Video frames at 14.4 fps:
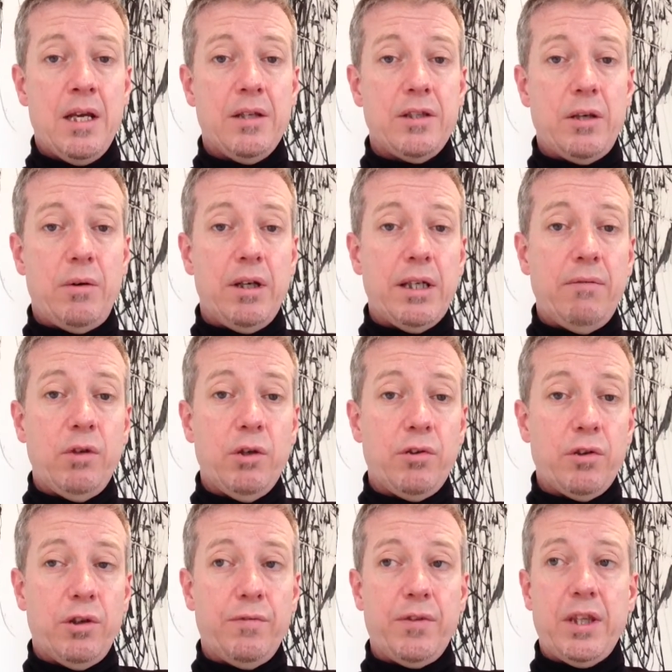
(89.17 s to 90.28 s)
So I'll give you a
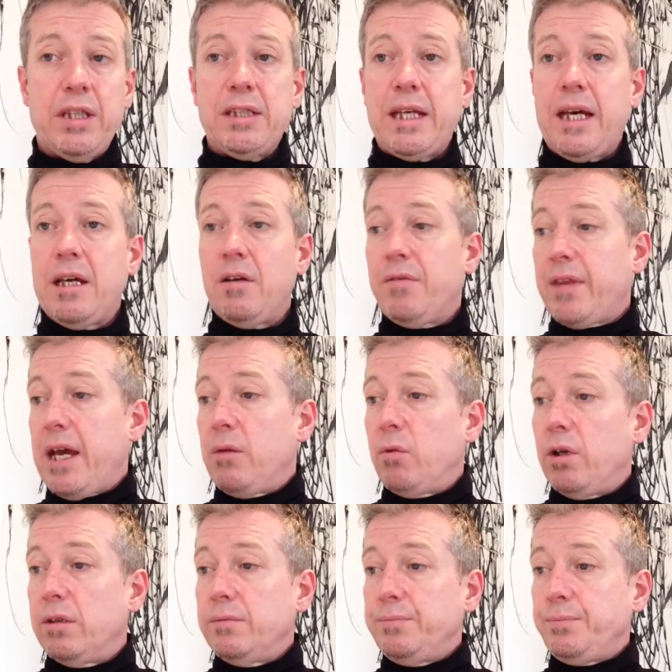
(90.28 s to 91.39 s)
thought for the day on that
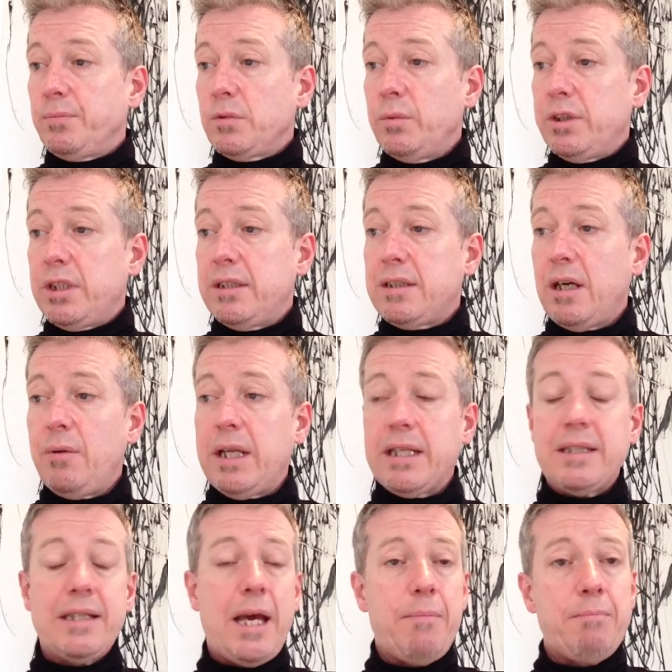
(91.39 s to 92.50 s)
one, which is I would
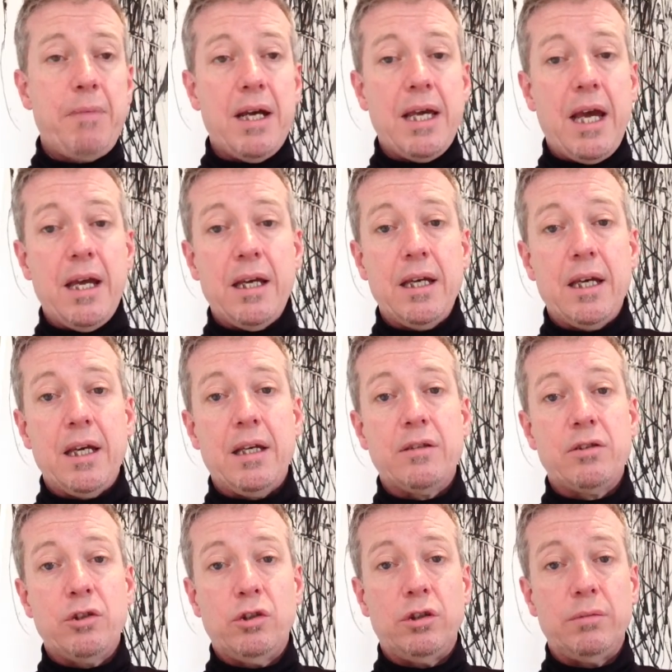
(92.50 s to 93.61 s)
accept my anger
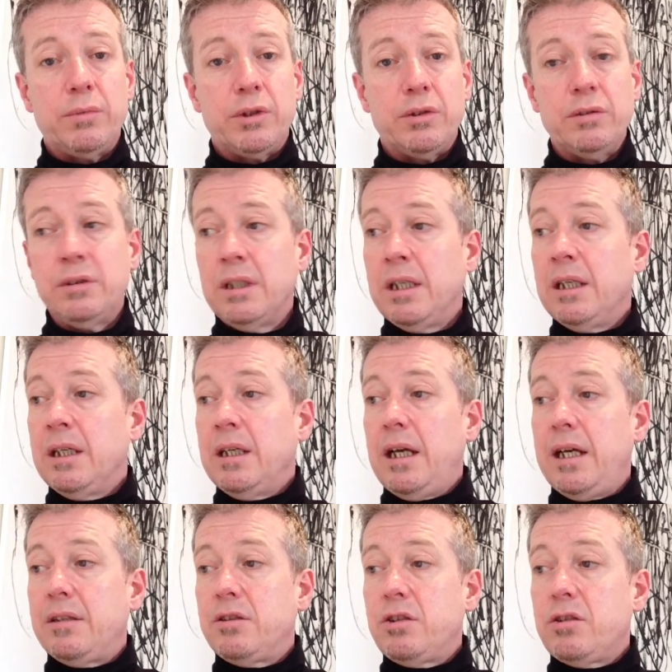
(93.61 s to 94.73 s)
as normal
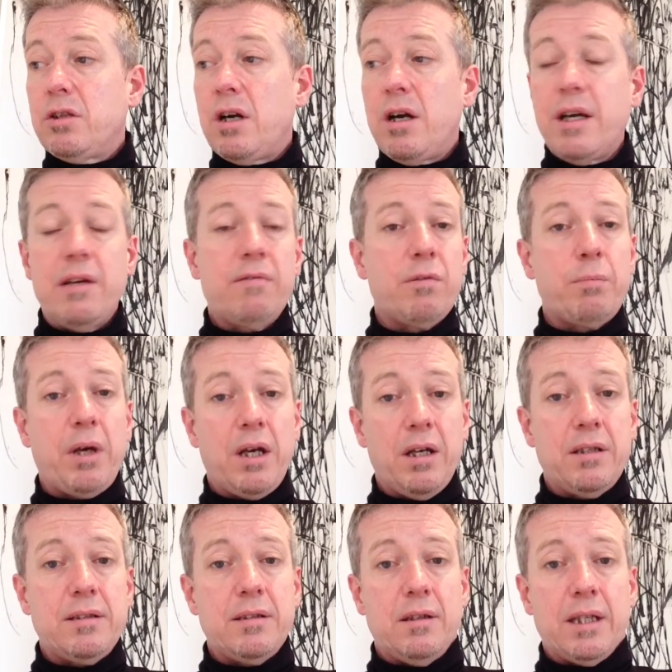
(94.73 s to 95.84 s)
and strive for
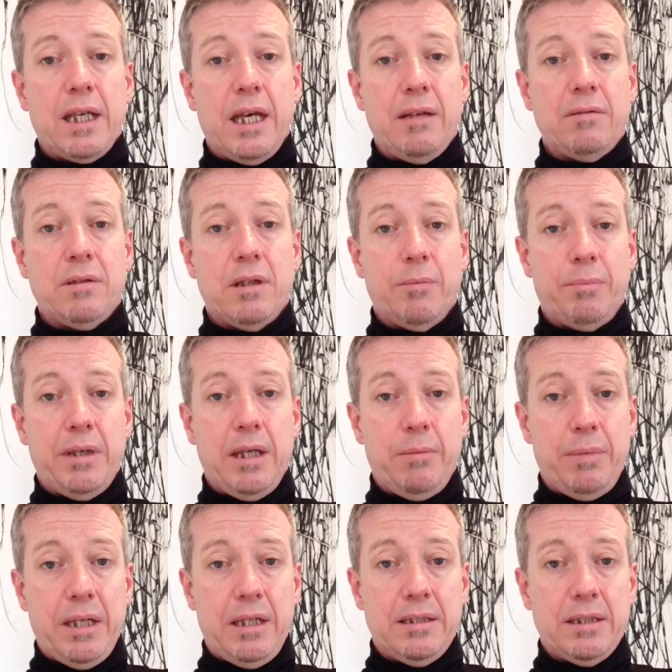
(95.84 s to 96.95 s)
personal
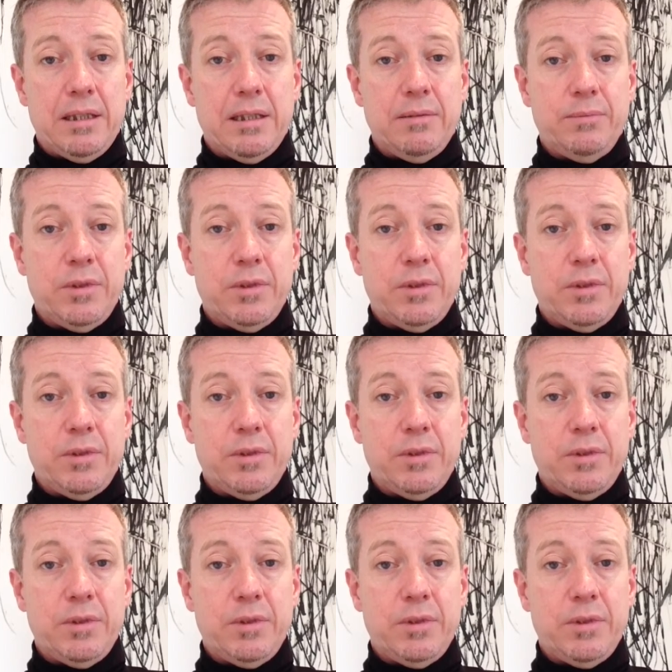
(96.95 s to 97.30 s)
accountability.